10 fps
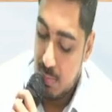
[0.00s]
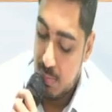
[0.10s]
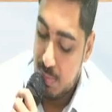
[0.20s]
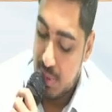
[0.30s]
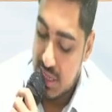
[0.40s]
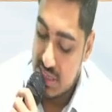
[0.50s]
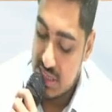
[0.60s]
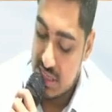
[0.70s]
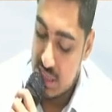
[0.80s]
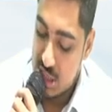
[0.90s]
Plus
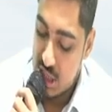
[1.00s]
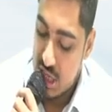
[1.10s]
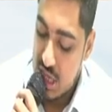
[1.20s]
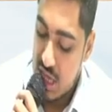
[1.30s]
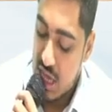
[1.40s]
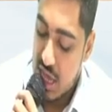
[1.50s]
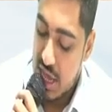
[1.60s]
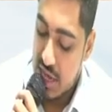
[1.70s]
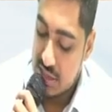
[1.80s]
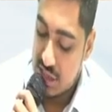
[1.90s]

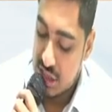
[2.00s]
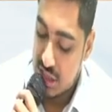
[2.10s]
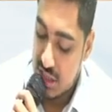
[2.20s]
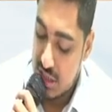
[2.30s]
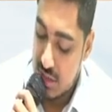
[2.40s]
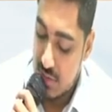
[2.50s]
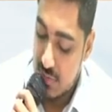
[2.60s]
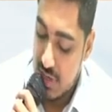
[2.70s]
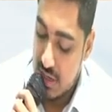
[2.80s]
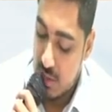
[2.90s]
accession.
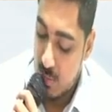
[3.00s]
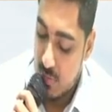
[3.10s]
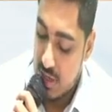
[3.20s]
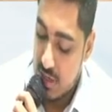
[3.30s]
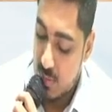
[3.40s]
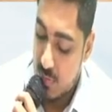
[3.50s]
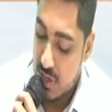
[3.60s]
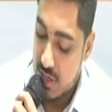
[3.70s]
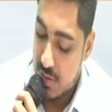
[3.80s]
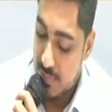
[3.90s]
Welcome, welcome,
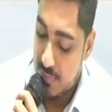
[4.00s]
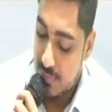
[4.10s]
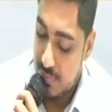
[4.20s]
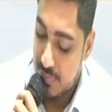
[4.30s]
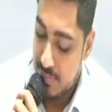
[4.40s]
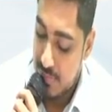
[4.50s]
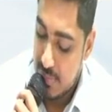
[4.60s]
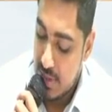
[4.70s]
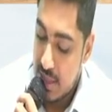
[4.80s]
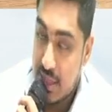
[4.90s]
welcome.
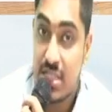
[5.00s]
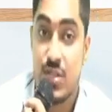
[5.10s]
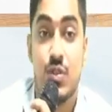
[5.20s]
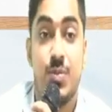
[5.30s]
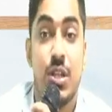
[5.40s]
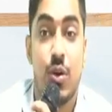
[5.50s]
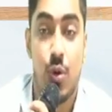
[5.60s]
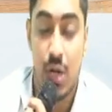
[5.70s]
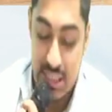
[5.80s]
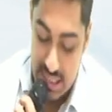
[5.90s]
This gives me the
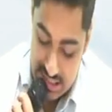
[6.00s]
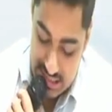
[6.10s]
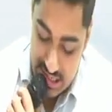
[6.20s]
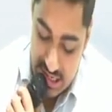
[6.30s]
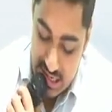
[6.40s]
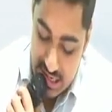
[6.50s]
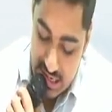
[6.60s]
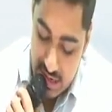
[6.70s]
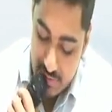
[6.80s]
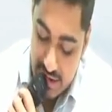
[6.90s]
total change
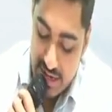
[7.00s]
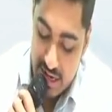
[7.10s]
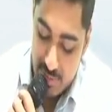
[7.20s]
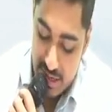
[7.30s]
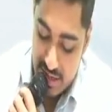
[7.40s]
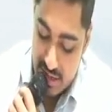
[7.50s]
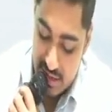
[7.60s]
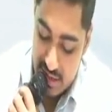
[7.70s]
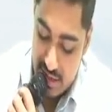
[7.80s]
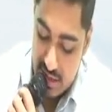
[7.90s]
divided by
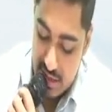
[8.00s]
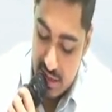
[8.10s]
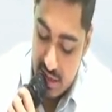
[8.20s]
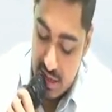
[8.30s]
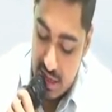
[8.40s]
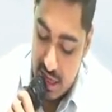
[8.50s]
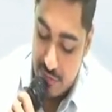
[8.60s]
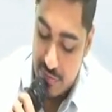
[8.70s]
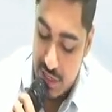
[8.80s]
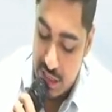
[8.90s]

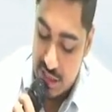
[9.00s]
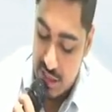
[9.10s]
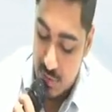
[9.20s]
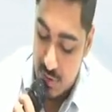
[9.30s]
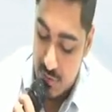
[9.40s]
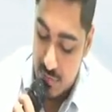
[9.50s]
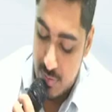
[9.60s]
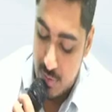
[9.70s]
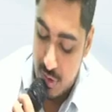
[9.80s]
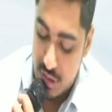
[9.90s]
average number of
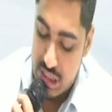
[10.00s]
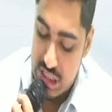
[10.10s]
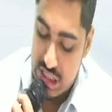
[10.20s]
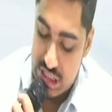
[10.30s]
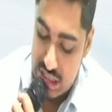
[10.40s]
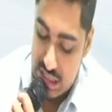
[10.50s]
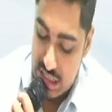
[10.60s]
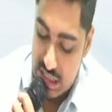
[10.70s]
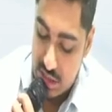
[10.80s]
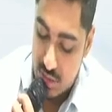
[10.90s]
employees
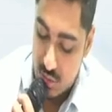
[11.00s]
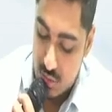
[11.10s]
into